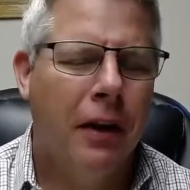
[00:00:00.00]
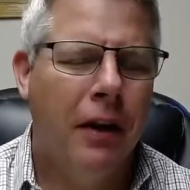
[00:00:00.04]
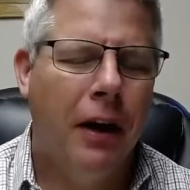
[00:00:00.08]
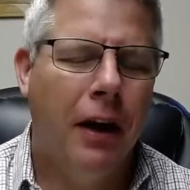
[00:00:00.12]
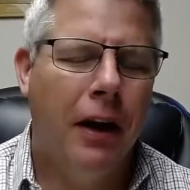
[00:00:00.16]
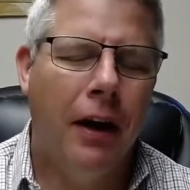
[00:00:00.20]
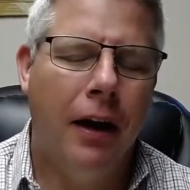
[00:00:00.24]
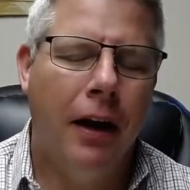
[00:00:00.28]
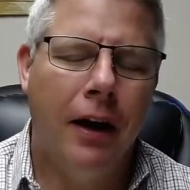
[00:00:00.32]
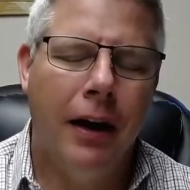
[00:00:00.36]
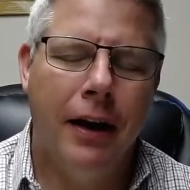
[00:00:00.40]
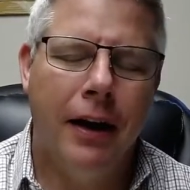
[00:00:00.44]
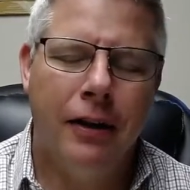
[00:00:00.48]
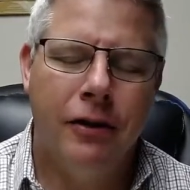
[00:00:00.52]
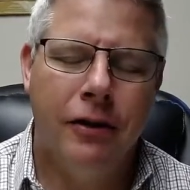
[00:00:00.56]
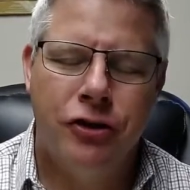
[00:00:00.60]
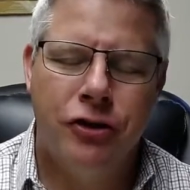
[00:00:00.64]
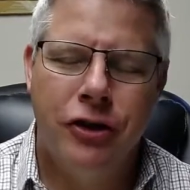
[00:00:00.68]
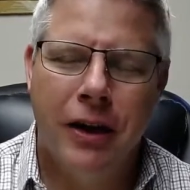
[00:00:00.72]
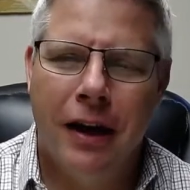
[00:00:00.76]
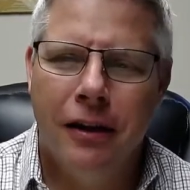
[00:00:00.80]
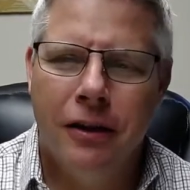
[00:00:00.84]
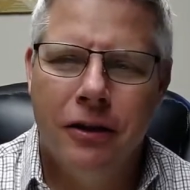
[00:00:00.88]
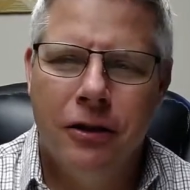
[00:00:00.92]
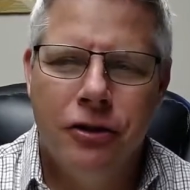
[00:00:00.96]
has
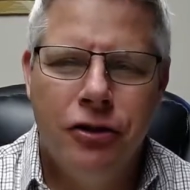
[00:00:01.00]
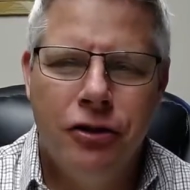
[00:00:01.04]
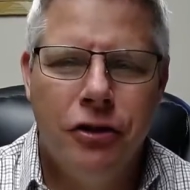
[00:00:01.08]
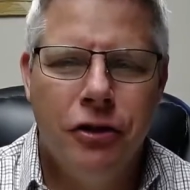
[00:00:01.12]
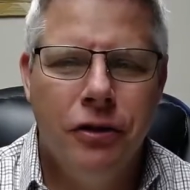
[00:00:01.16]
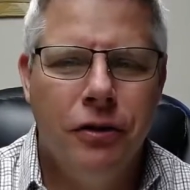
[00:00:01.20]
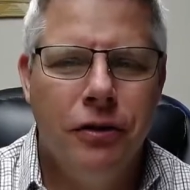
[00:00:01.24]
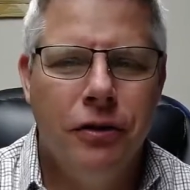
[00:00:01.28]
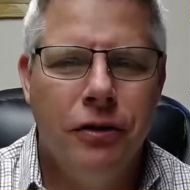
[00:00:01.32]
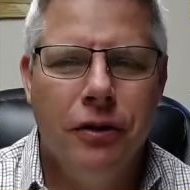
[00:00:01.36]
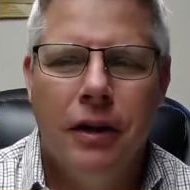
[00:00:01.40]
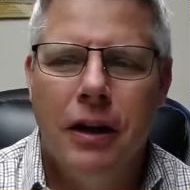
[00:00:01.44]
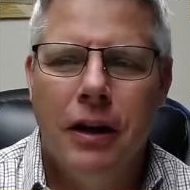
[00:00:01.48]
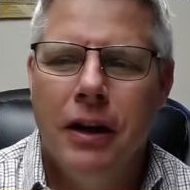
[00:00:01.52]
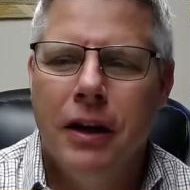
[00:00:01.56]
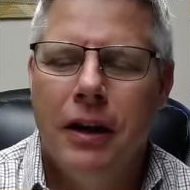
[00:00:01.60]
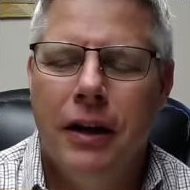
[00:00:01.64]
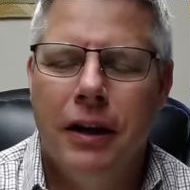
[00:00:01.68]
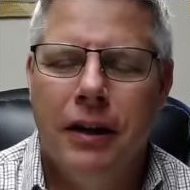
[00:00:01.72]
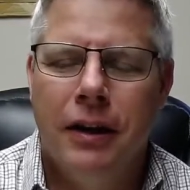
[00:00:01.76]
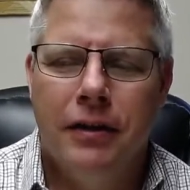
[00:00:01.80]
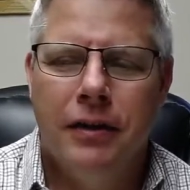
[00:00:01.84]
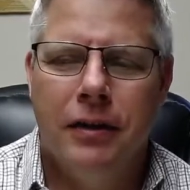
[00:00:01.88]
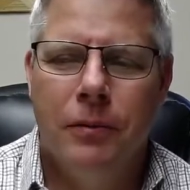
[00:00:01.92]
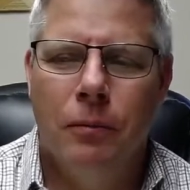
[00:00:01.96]
challenged you
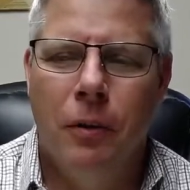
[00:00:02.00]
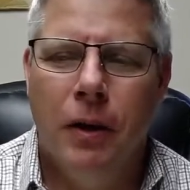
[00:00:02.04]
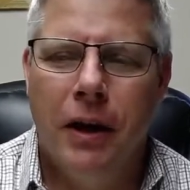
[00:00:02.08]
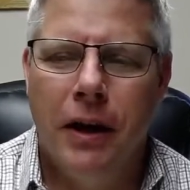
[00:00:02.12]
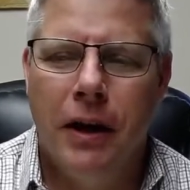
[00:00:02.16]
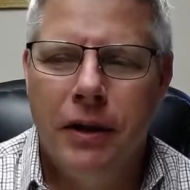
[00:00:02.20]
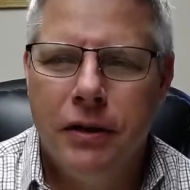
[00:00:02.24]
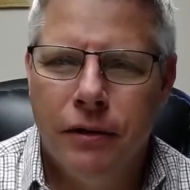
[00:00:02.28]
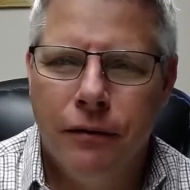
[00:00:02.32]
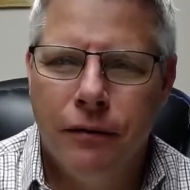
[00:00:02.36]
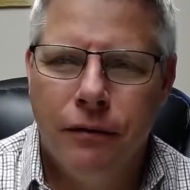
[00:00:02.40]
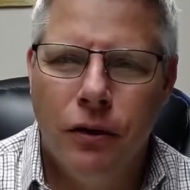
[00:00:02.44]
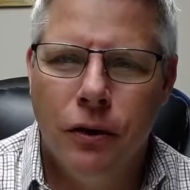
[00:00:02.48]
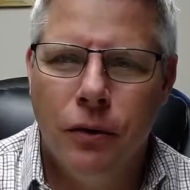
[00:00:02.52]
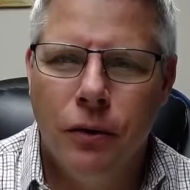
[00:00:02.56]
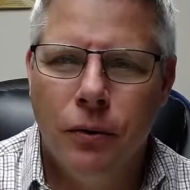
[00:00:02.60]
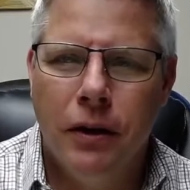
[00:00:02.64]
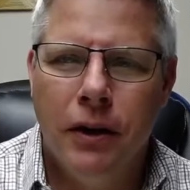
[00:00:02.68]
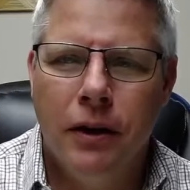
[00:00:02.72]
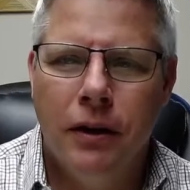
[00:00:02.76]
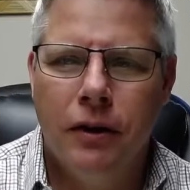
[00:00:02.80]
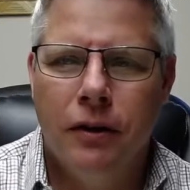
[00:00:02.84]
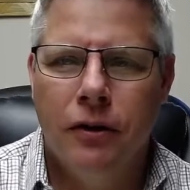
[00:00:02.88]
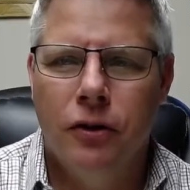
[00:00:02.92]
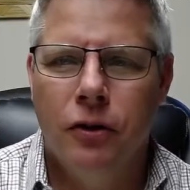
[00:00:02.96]
in some ways of
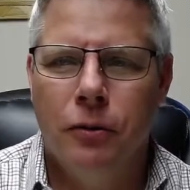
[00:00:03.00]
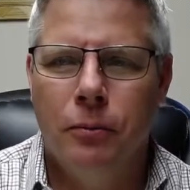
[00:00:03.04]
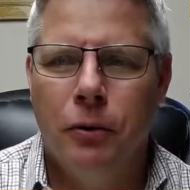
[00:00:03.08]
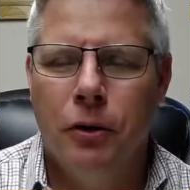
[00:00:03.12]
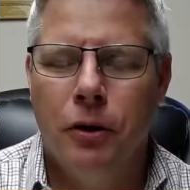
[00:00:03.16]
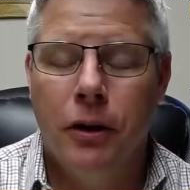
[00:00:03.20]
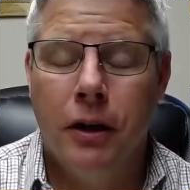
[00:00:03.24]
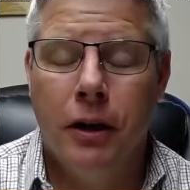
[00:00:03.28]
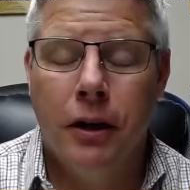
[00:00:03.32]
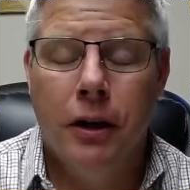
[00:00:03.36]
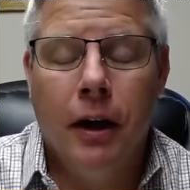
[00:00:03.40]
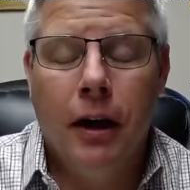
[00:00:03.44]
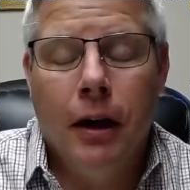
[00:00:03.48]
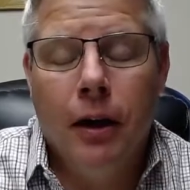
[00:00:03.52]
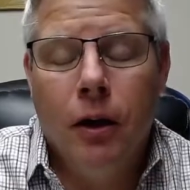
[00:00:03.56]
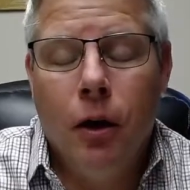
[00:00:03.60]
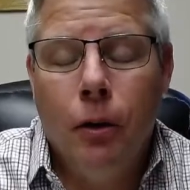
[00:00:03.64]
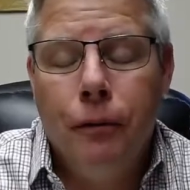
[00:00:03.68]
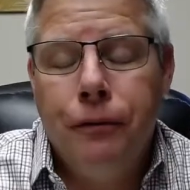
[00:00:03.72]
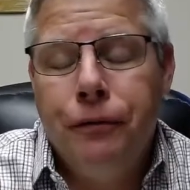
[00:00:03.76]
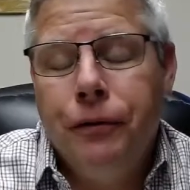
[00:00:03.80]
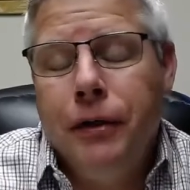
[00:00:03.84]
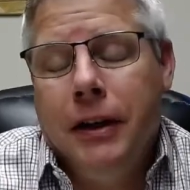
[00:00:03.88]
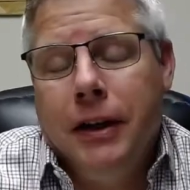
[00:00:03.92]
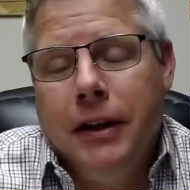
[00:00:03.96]
viewing the book, and
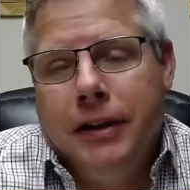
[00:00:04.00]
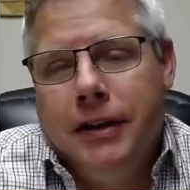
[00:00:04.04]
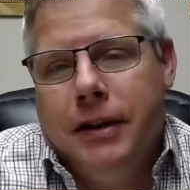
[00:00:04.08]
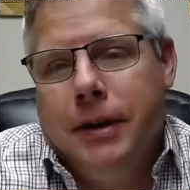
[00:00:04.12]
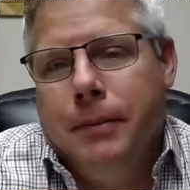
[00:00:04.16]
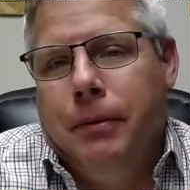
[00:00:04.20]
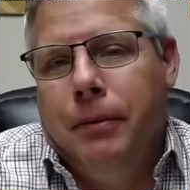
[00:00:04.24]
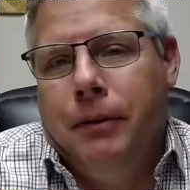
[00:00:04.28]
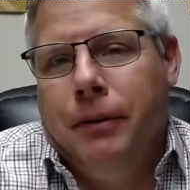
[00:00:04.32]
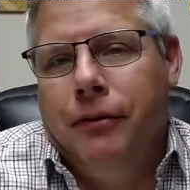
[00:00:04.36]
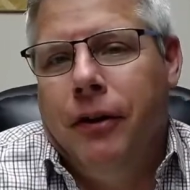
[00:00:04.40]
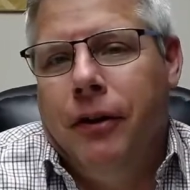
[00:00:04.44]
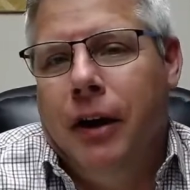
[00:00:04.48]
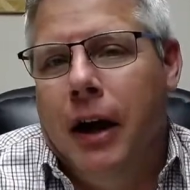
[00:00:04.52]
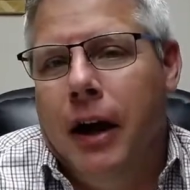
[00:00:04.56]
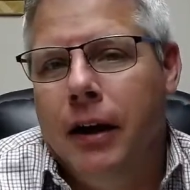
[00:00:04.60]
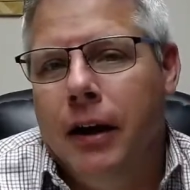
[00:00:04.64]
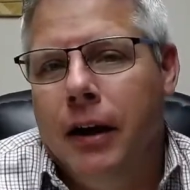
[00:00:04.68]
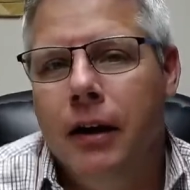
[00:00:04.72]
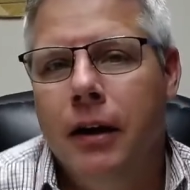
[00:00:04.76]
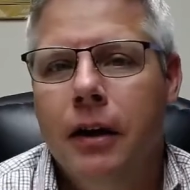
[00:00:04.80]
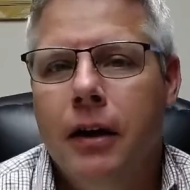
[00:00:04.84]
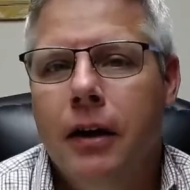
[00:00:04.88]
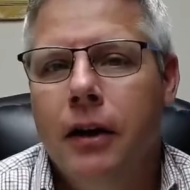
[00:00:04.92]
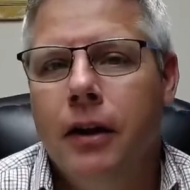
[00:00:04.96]
hopefully has simplified
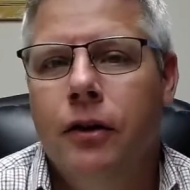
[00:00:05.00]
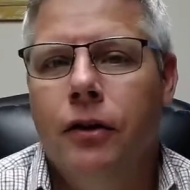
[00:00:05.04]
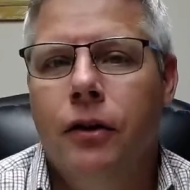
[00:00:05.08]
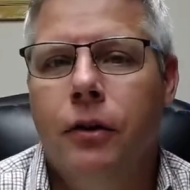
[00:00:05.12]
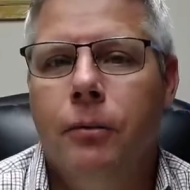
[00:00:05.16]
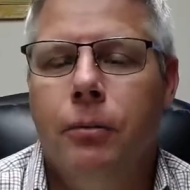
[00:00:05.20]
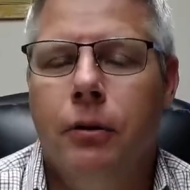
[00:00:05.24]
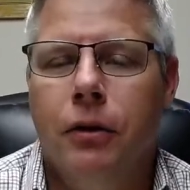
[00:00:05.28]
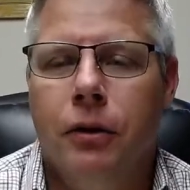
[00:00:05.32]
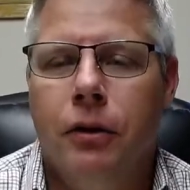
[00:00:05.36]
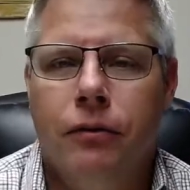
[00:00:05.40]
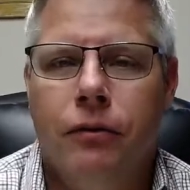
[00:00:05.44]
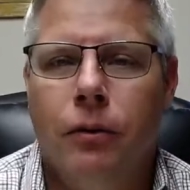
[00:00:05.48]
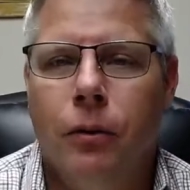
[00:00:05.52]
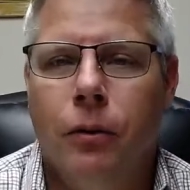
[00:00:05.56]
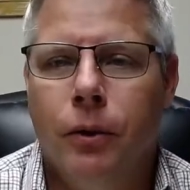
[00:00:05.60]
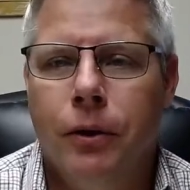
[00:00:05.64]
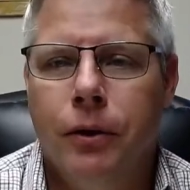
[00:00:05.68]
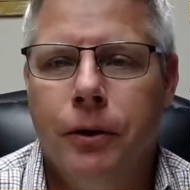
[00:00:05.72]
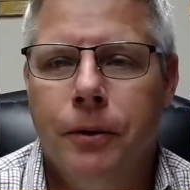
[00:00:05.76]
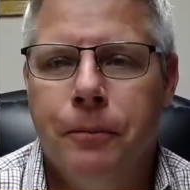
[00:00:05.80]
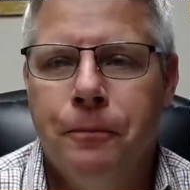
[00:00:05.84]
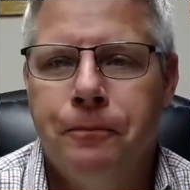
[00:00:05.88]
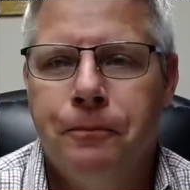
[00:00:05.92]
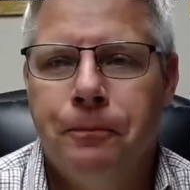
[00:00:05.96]
the book for
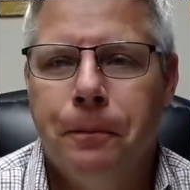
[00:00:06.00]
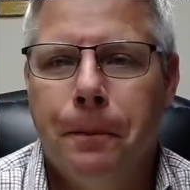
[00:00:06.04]
you